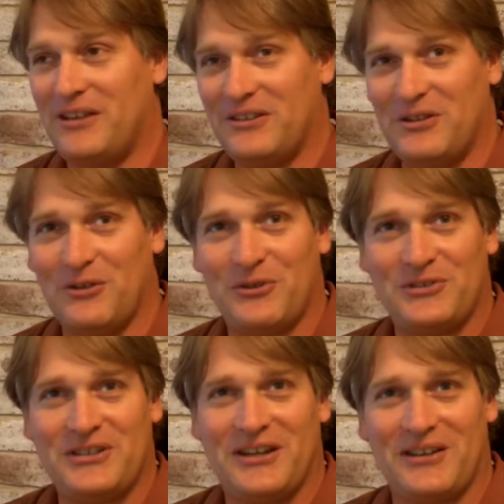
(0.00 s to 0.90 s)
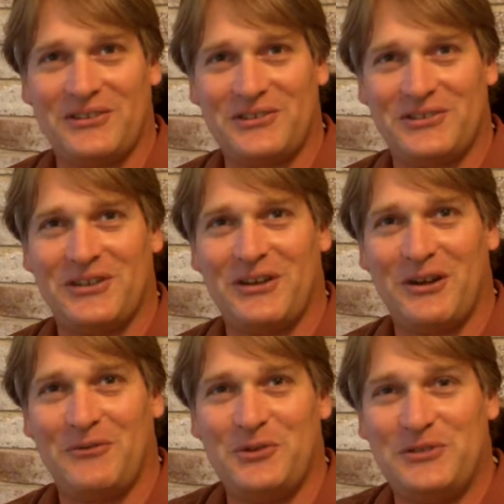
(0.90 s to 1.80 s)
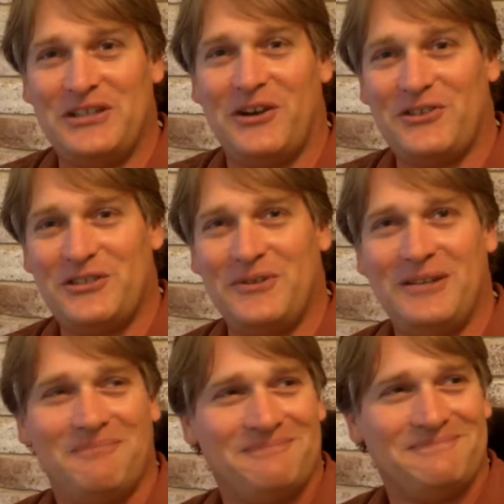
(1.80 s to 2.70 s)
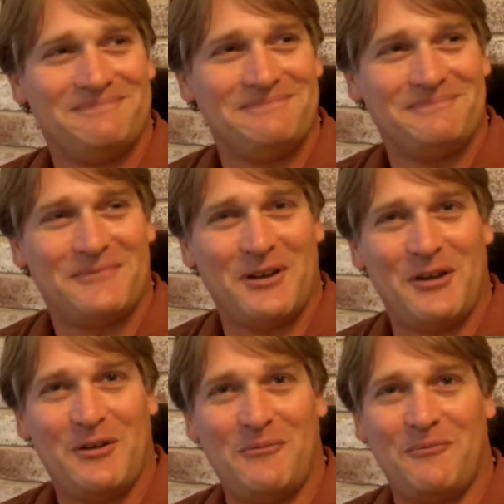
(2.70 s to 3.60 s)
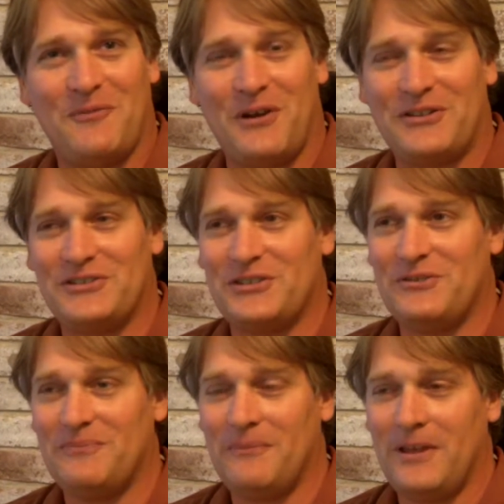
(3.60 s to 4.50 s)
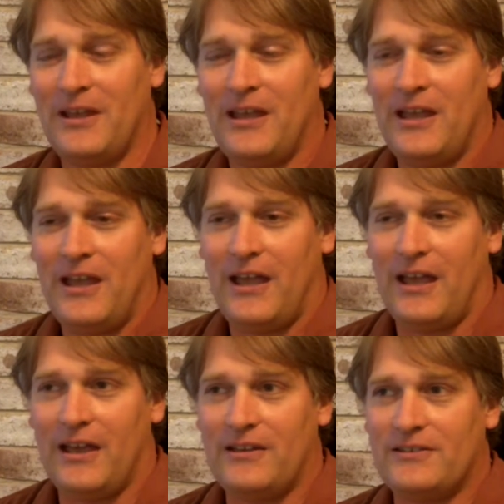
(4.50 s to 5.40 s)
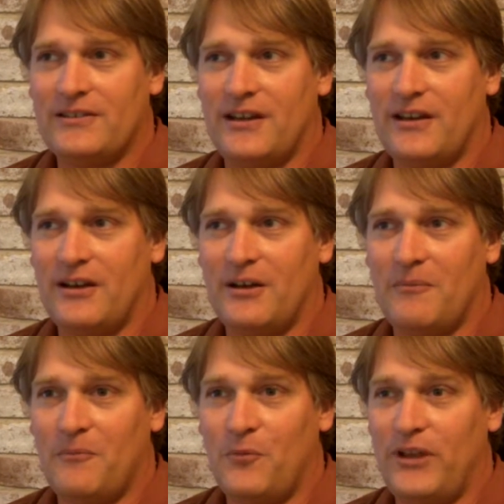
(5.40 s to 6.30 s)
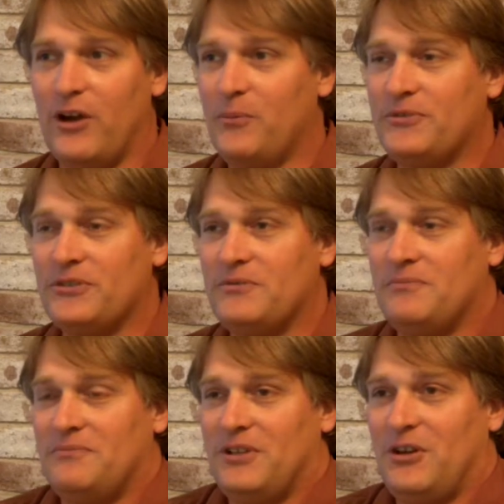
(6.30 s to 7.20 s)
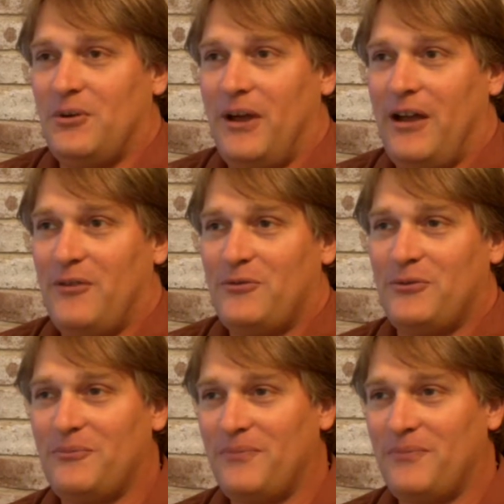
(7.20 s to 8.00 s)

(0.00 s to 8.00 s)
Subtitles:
be in the university colors of UT-RGV very soon, and we hope to have